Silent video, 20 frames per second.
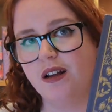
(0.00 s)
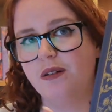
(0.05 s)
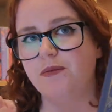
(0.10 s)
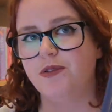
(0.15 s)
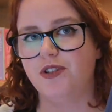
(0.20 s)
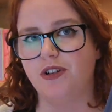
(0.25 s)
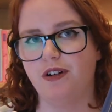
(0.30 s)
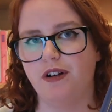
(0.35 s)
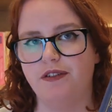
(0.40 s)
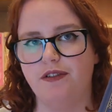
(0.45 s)

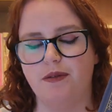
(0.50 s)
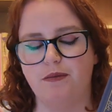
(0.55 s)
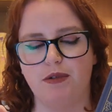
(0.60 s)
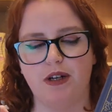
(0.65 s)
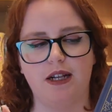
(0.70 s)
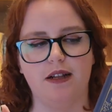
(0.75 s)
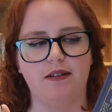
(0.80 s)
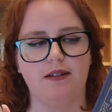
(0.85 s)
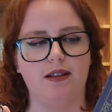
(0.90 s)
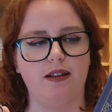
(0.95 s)
Sorry if I'm
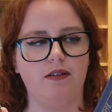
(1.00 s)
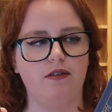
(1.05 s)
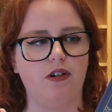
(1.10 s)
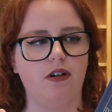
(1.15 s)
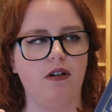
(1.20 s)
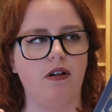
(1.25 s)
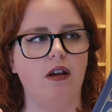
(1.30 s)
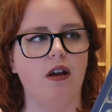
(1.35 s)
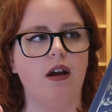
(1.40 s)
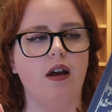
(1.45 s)
pronouncing that
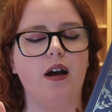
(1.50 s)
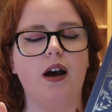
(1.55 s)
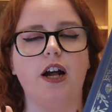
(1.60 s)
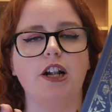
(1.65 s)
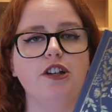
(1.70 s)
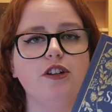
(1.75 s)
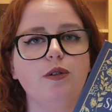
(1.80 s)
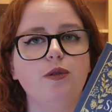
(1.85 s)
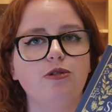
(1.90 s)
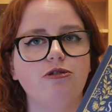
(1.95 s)
wrong. I
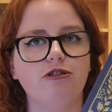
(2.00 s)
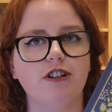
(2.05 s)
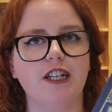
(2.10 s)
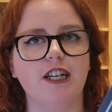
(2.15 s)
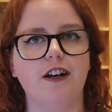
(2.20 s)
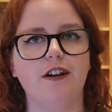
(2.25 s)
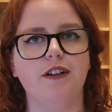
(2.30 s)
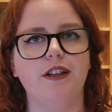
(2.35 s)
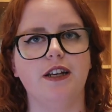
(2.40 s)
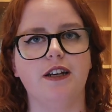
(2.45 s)
do
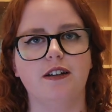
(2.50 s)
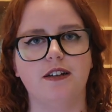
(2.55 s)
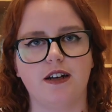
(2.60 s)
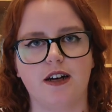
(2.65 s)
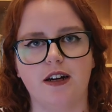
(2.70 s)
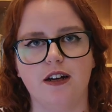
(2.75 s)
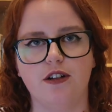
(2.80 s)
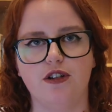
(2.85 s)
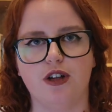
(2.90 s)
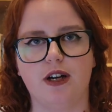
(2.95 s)
already own the
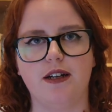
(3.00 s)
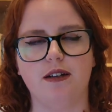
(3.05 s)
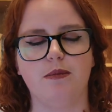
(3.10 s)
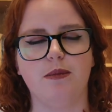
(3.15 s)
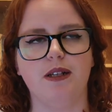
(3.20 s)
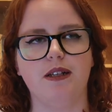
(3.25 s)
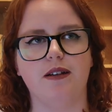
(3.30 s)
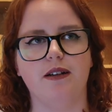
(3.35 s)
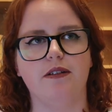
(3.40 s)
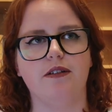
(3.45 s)
entire Shatter
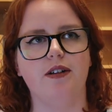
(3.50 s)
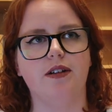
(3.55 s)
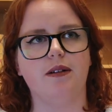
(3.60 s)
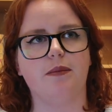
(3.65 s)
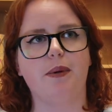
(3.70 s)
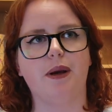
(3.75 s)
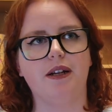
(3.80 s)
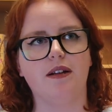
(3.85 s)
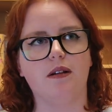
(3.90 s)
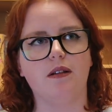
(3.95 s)
Me series. I
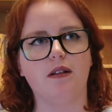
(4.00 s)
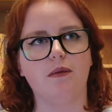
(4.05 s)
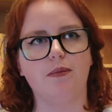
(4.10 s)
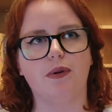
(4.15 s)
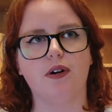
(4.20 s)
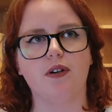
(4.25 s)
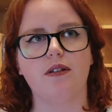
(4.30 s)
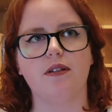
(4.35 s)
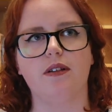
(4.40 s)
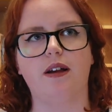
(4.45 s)
picked up the
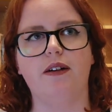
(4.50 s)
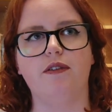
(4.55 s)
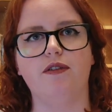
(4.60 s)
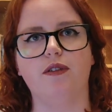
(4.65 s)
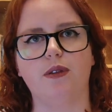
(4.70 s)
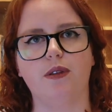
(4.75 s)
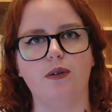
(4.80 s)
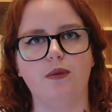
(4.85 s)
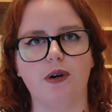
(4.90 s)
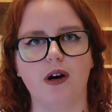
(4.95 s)
box set
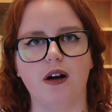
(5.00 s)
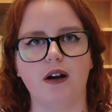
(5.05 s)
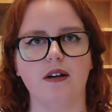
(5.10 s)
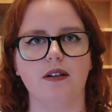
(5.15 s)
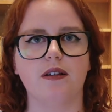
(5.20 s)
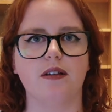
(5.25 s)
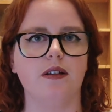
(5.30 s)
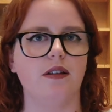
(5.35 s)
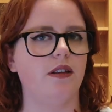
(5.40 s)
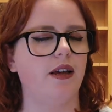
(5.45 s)
from the
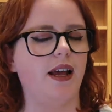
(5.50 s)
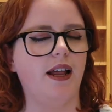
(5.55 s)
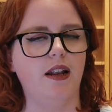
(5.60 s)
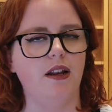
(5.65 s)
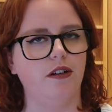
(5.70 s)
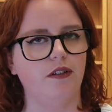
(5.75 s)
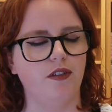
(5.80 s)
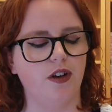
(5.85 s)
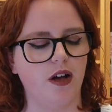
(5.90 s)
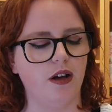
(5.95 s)
works at the
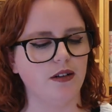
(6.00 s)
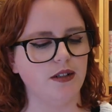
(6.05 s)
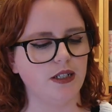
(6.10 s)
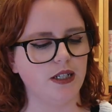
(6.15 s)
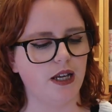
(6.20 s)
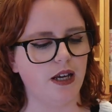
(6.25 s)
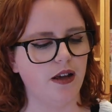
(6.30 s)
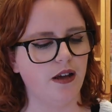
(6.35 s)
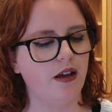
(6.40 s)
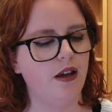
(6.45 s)
end of last
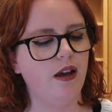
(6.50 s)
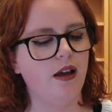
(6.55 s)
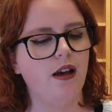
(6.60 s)
year.